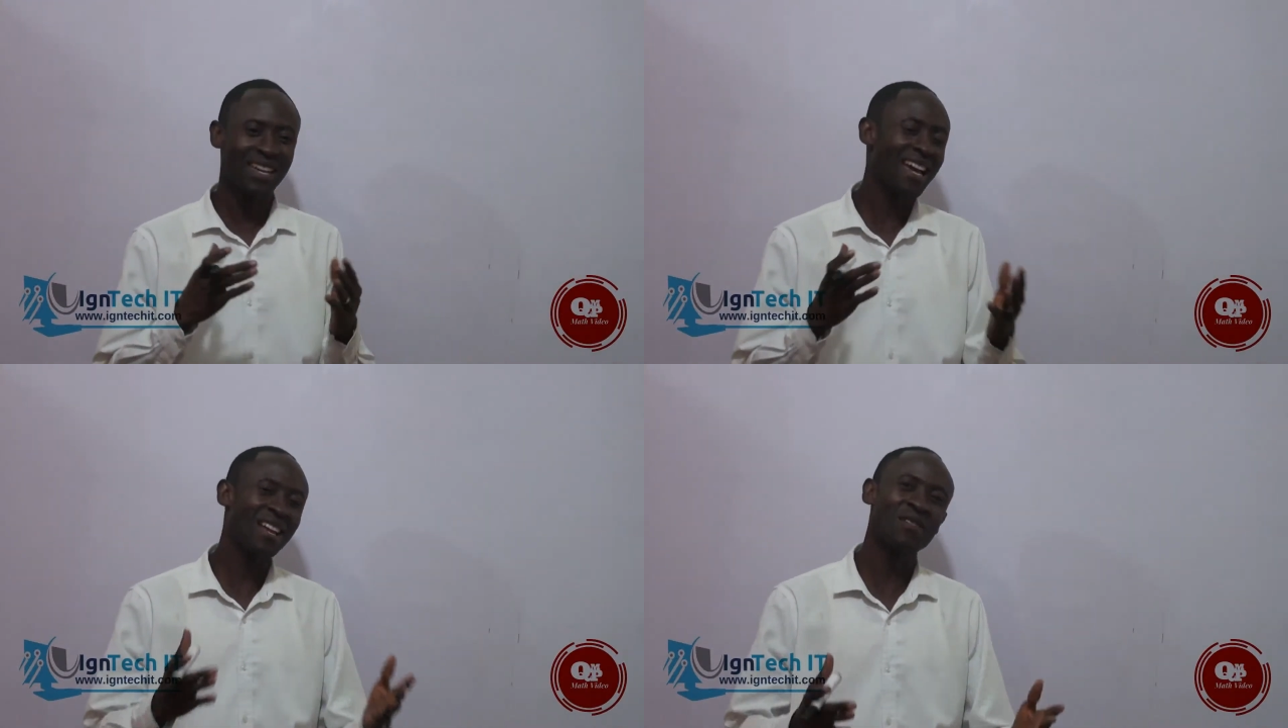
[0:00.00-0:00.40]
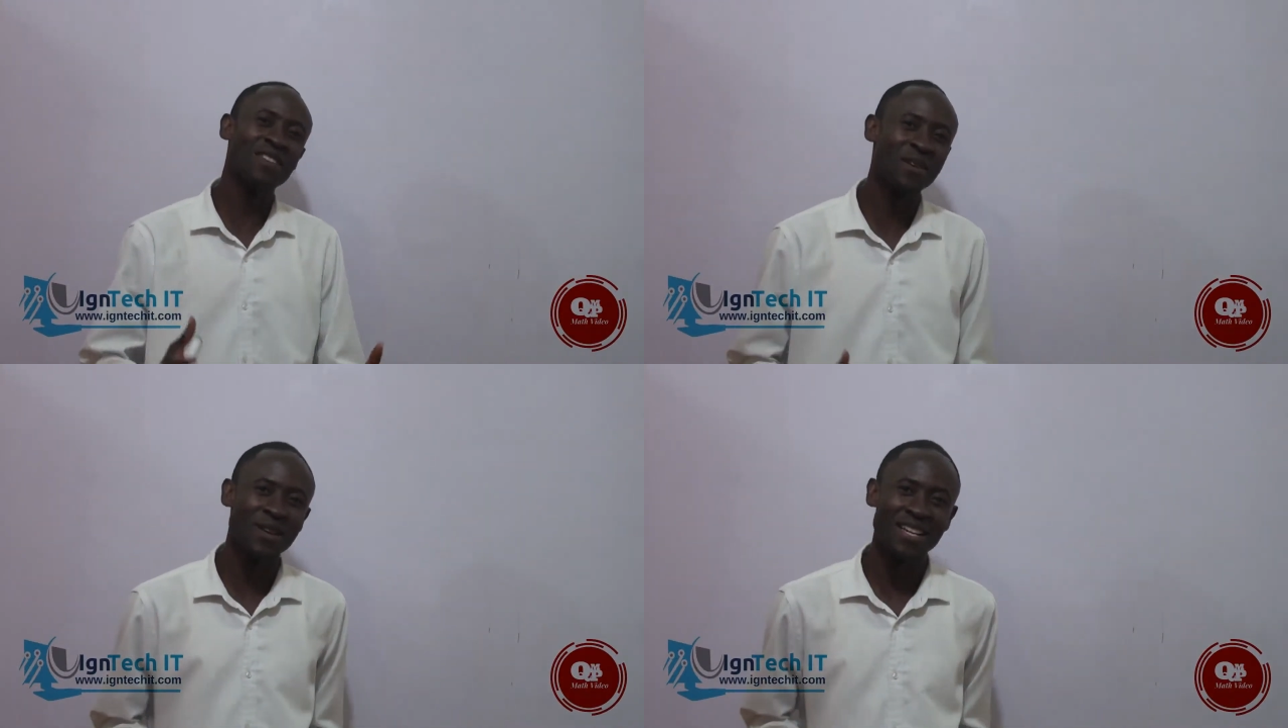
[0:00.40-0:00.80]
Hello
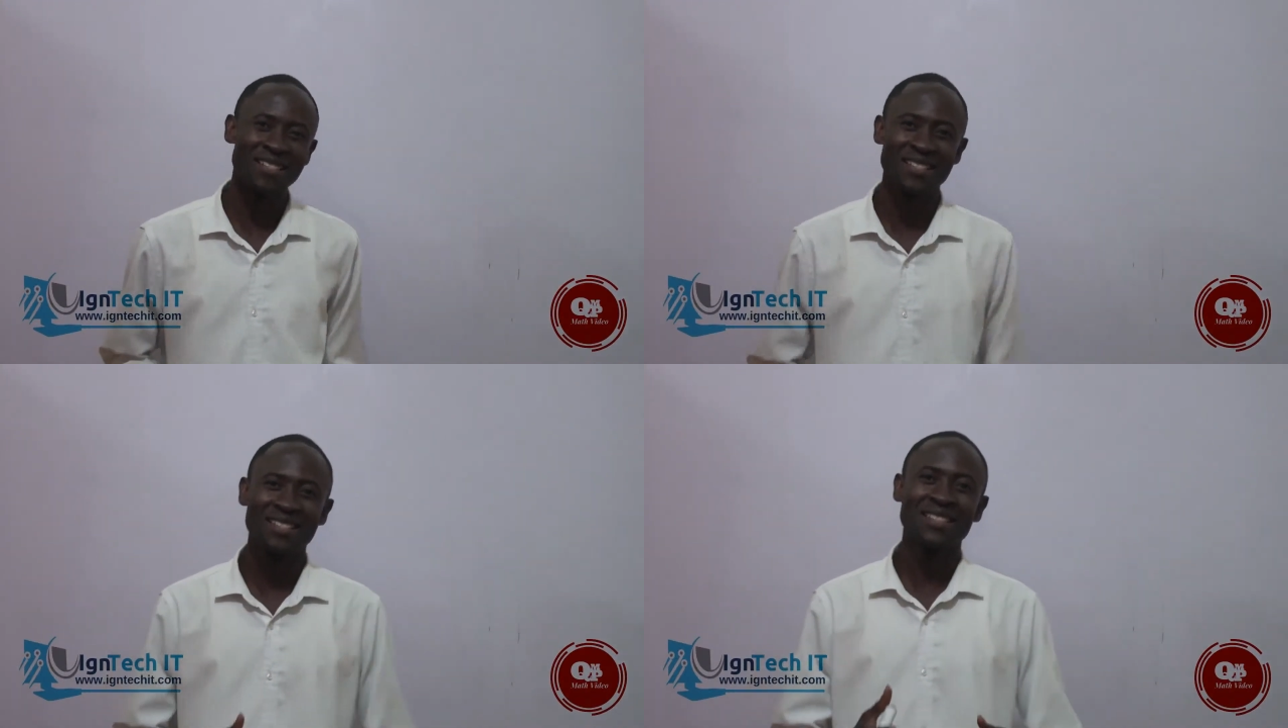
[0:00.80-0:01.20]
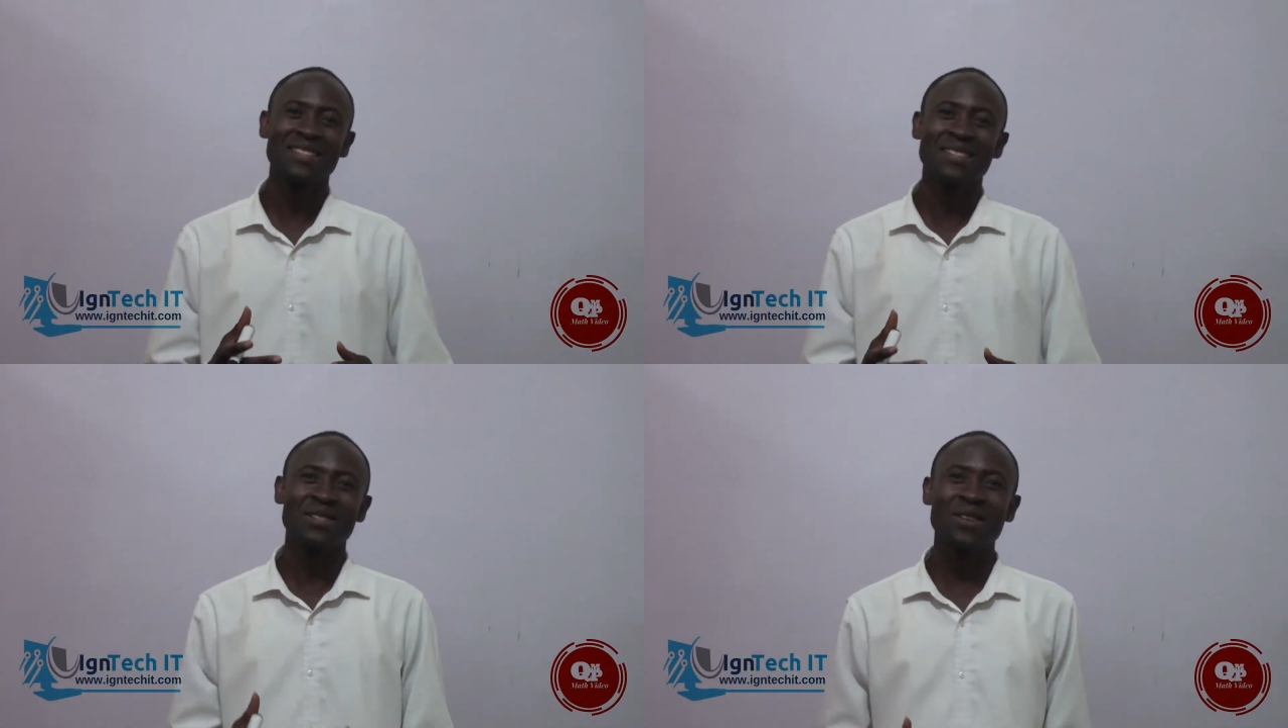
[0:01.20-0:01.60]
viewers,
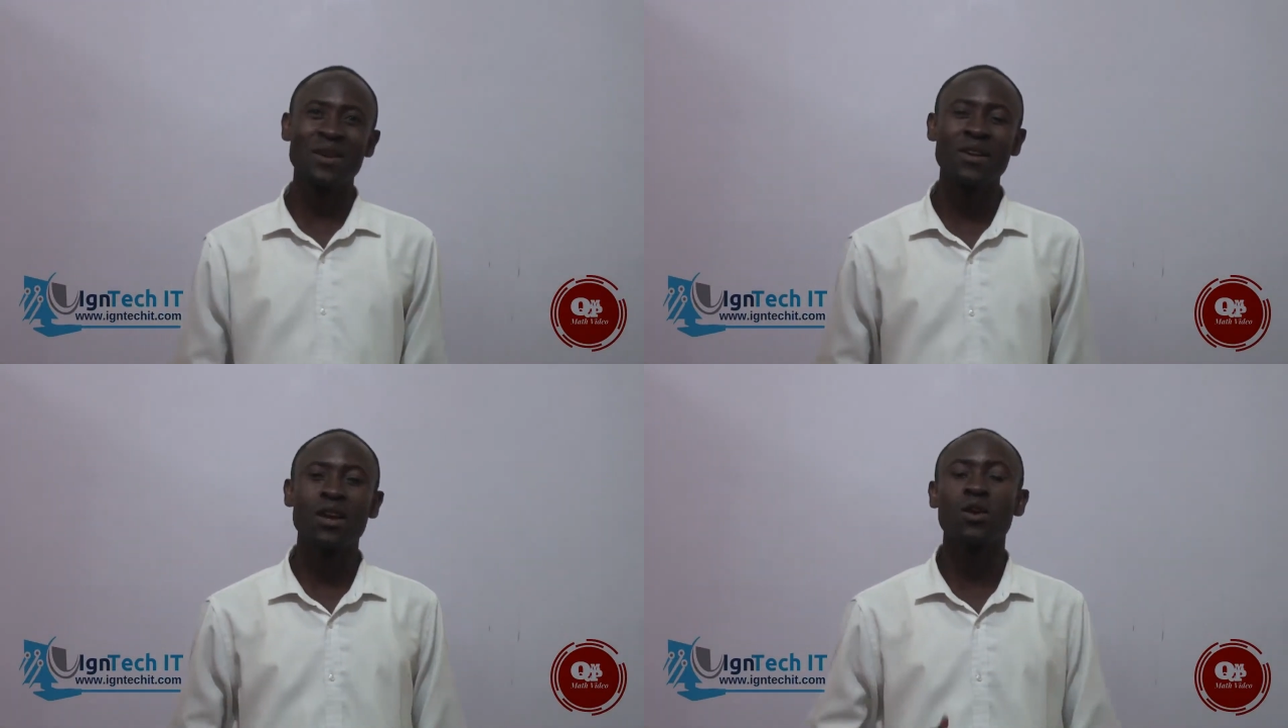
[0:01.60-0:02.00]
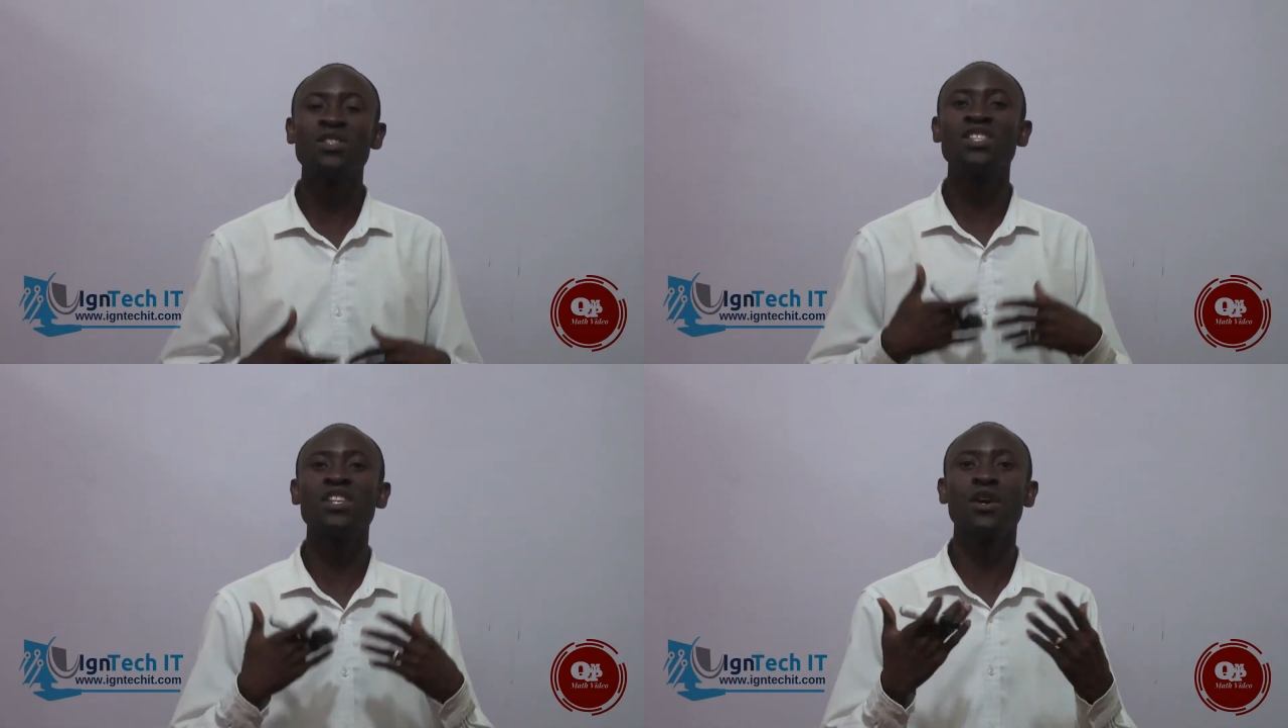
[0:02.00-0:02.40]
today we
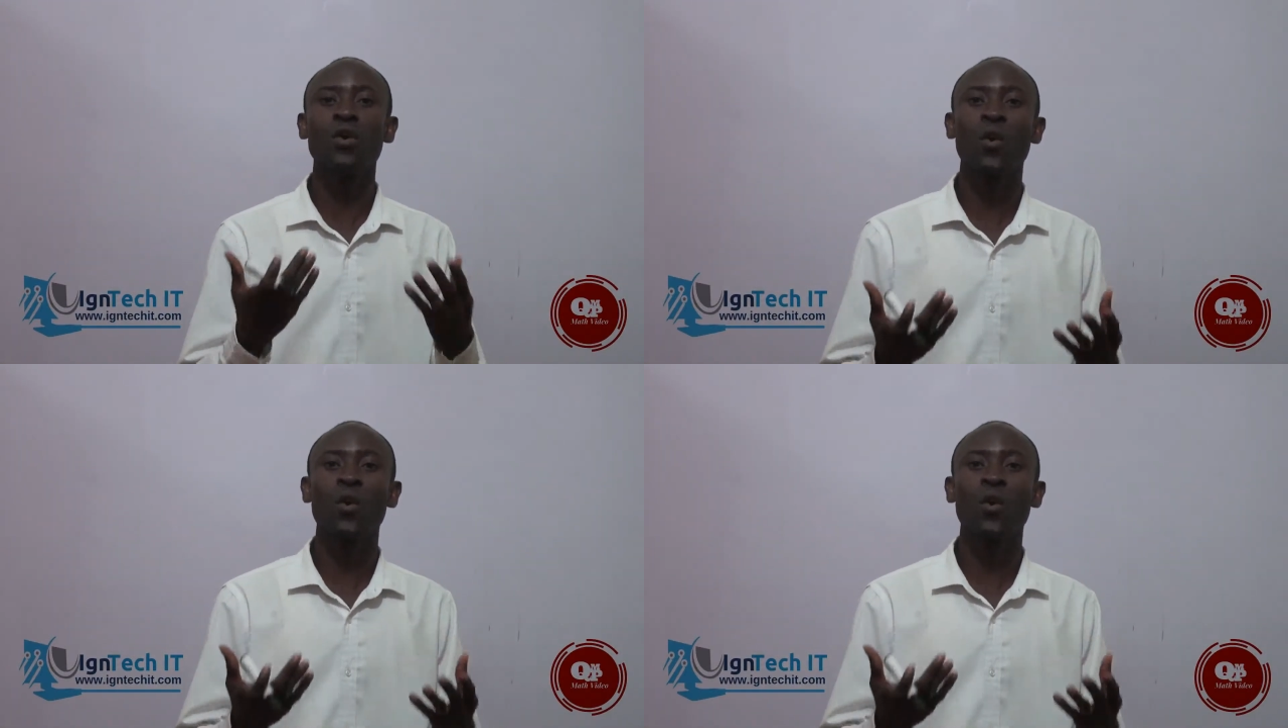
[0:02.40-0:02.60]
continue